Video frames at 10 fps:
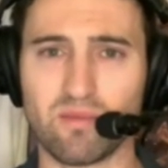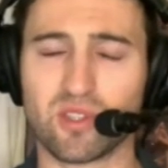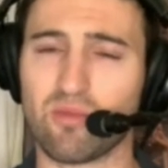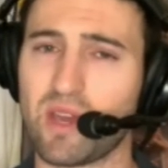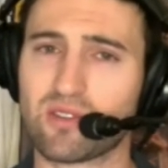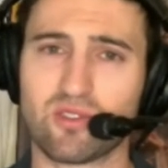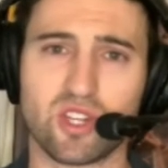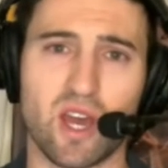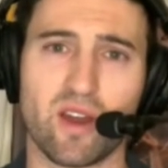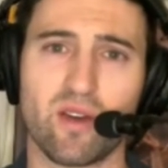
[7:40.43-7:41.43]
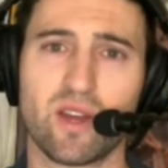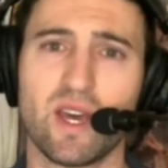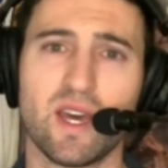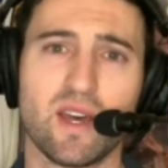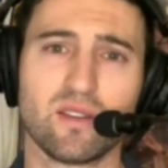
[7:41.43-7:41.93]
So major shout out
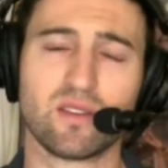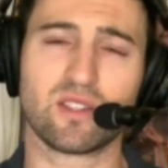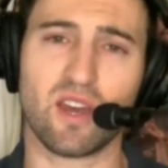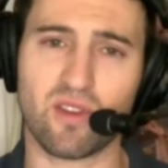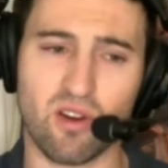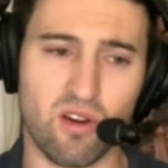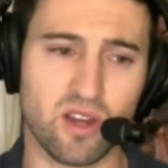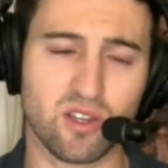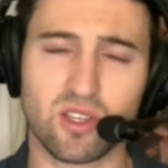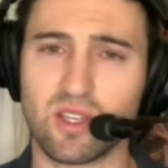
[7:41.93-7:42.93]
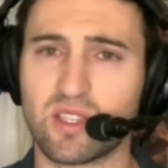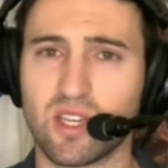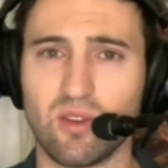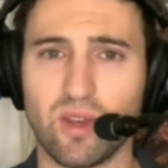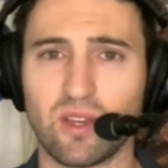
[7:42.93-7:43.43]
to Steph Curry, just
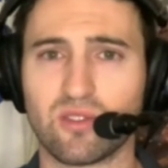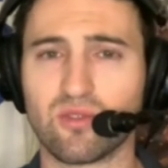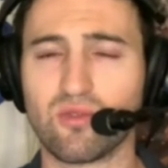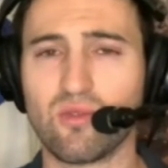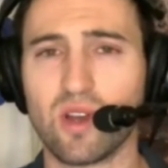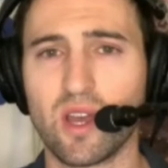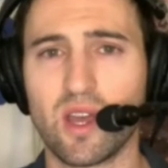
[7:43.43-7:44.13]
continuing to